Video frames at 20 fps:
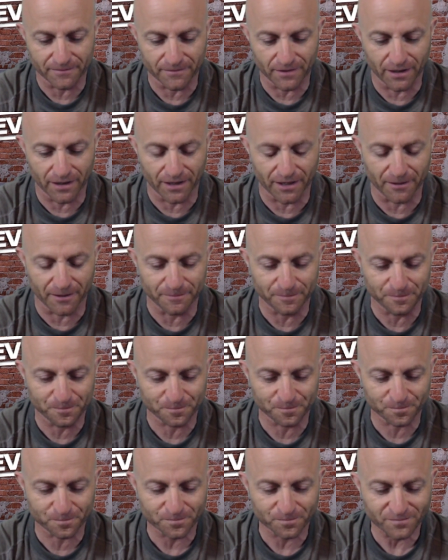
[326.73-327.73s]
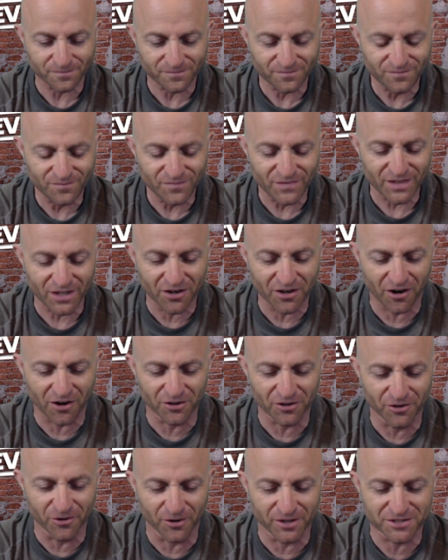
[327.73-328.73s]

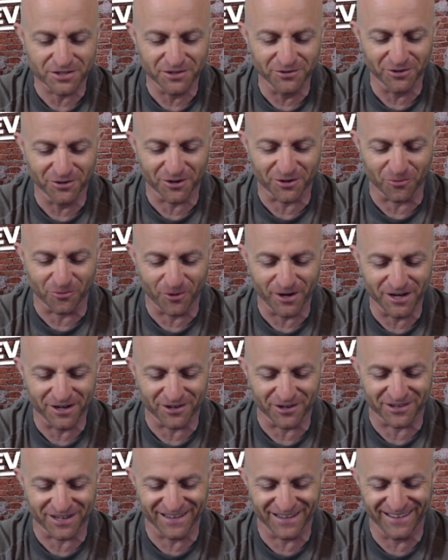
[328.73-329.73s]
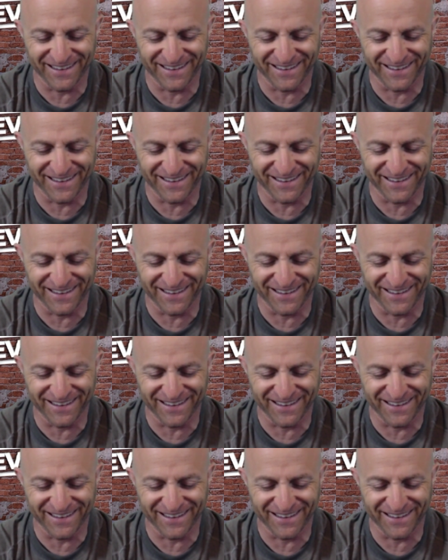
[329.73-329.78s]
Carl Lewis, you look weird.